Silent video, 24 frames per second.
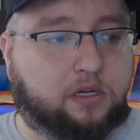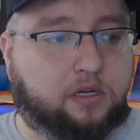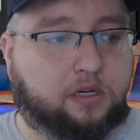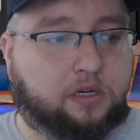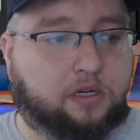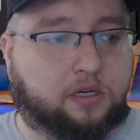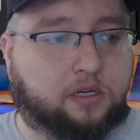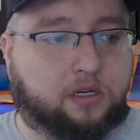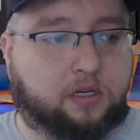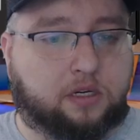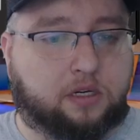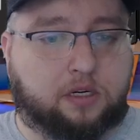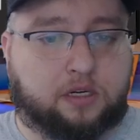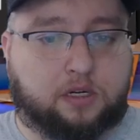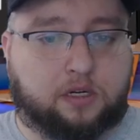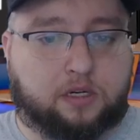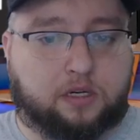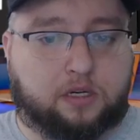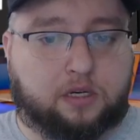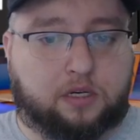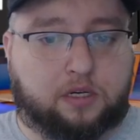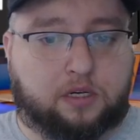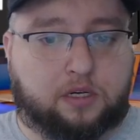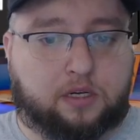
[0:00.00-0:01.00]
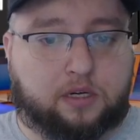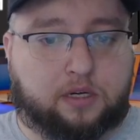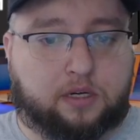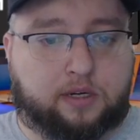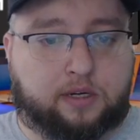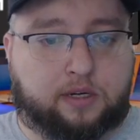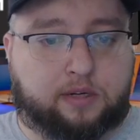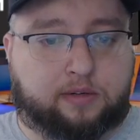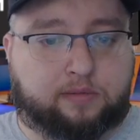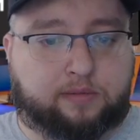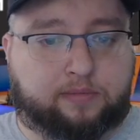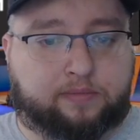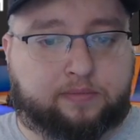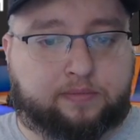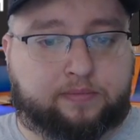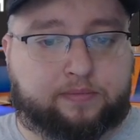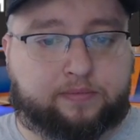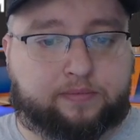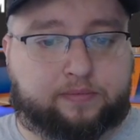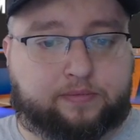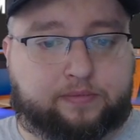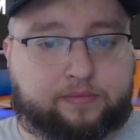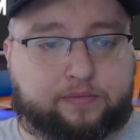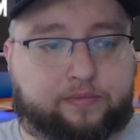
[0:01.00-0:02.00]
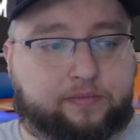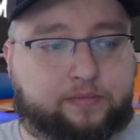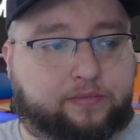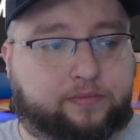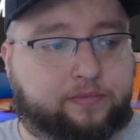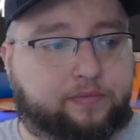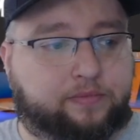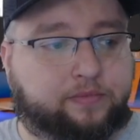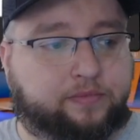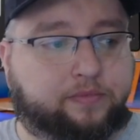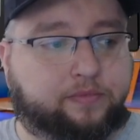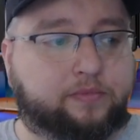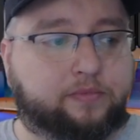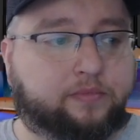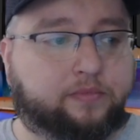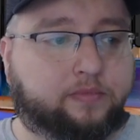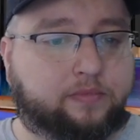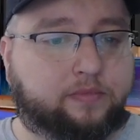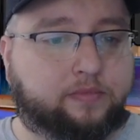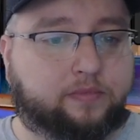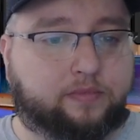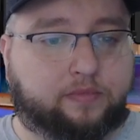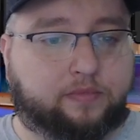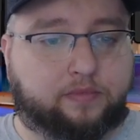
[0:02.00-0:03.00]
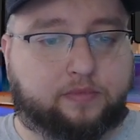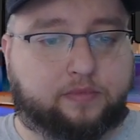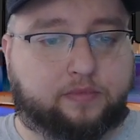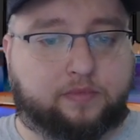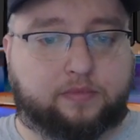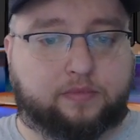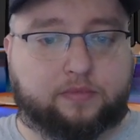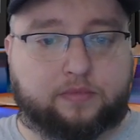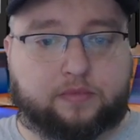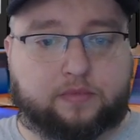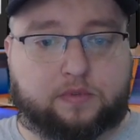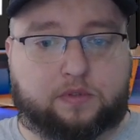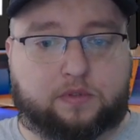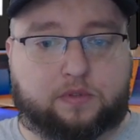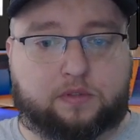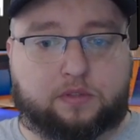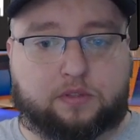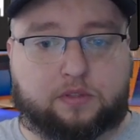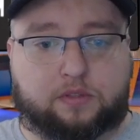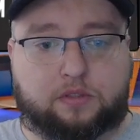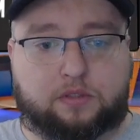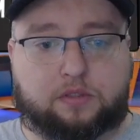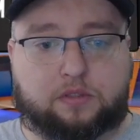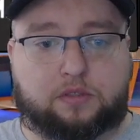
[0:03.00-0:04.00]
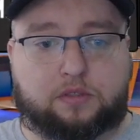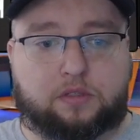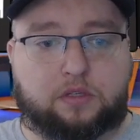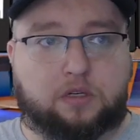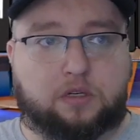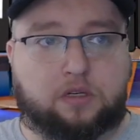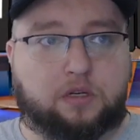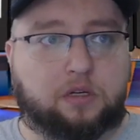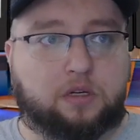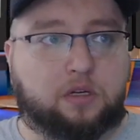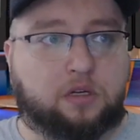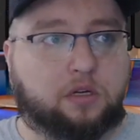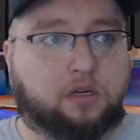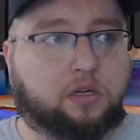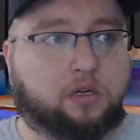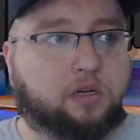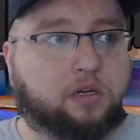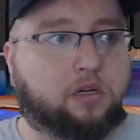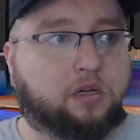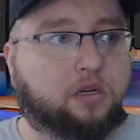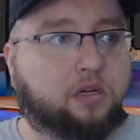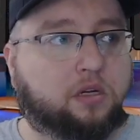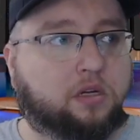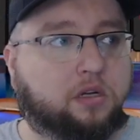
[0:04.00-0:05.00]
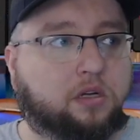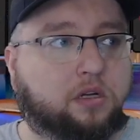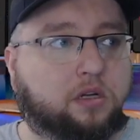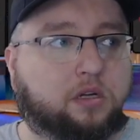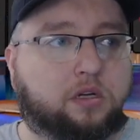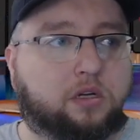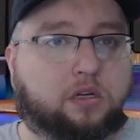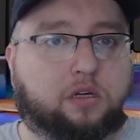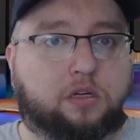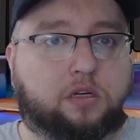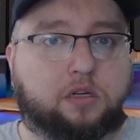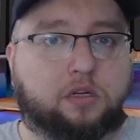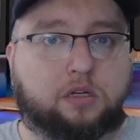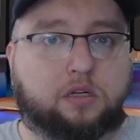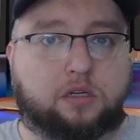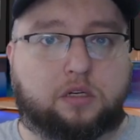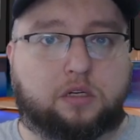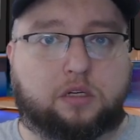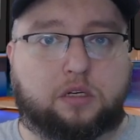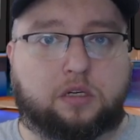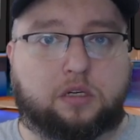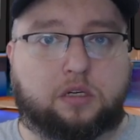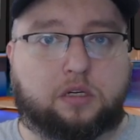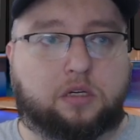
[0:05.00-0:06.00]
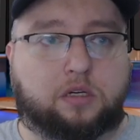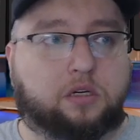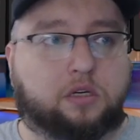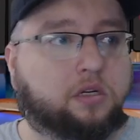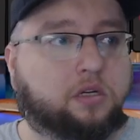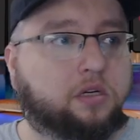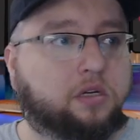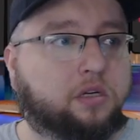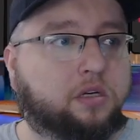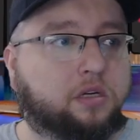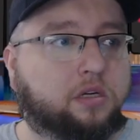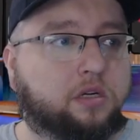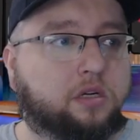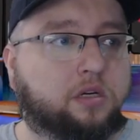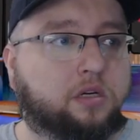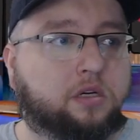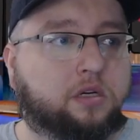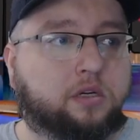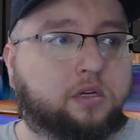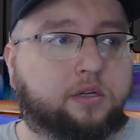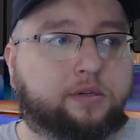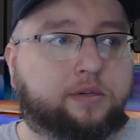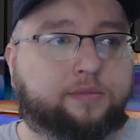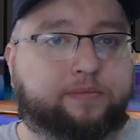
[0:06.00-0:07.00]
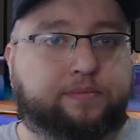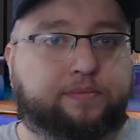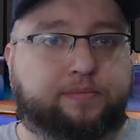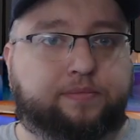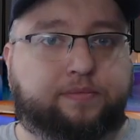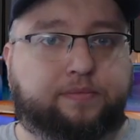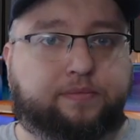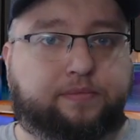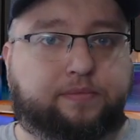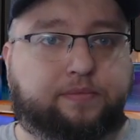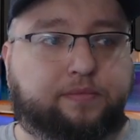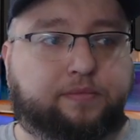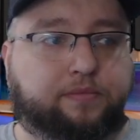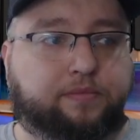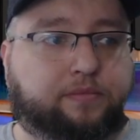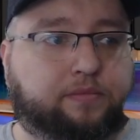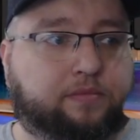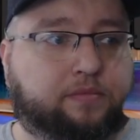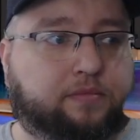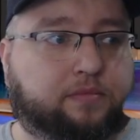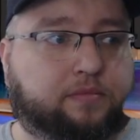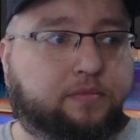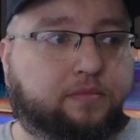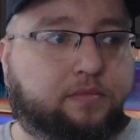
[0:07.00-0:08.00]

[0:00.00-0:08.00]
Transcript: No words are spoken by the person on screen.